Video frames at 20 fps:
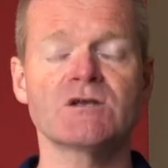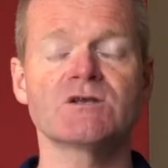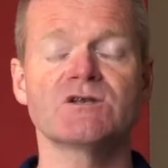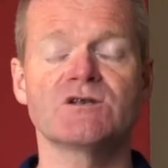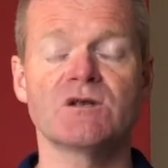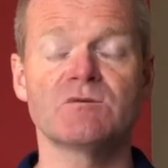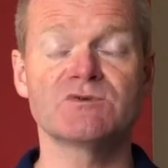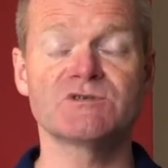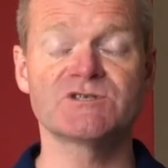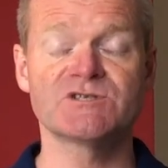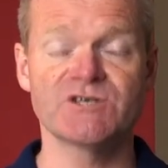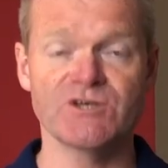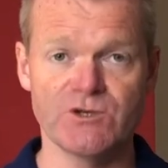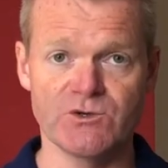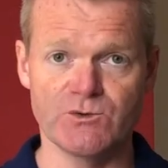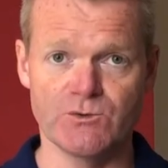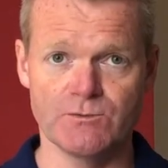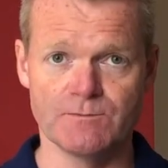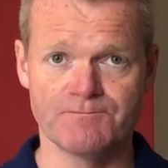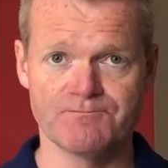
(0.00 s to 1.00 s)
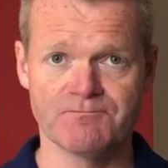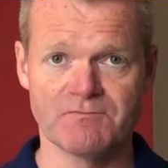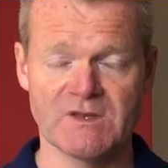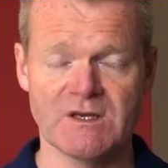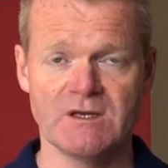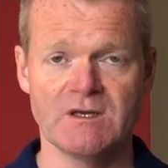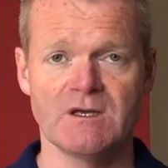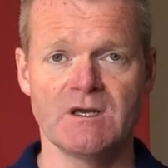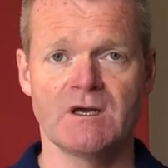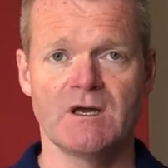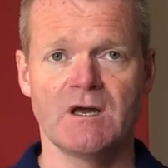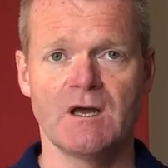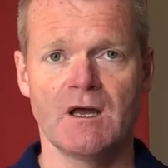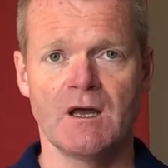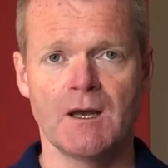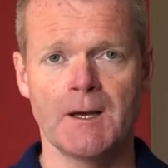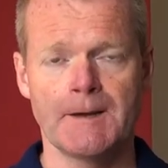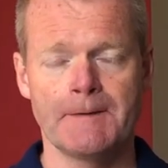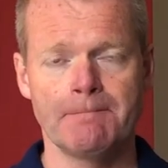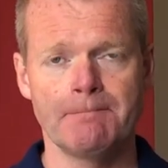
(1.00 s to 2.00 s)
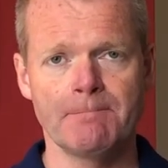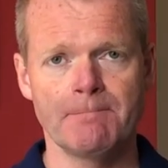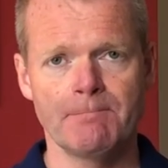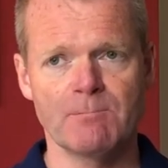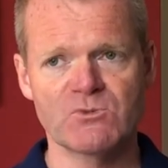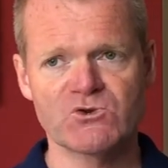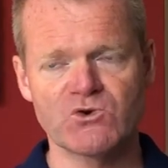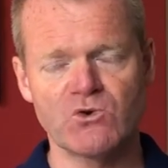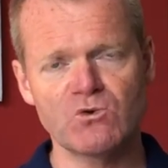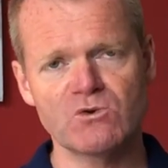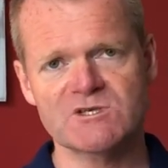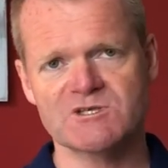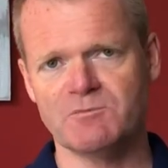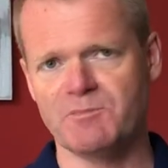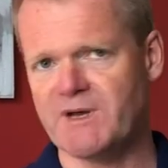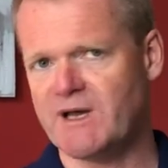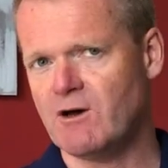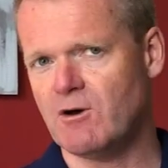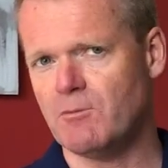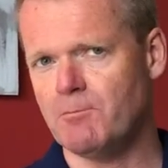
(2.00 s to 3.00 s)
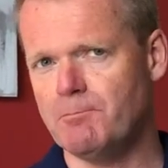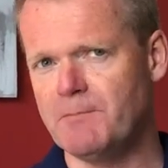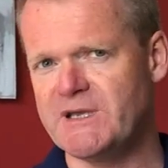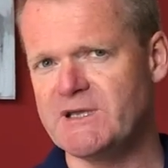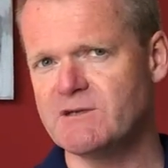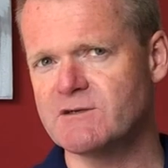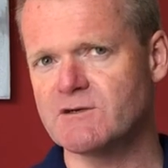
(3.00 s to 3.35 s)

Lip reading: Number two, talked about meet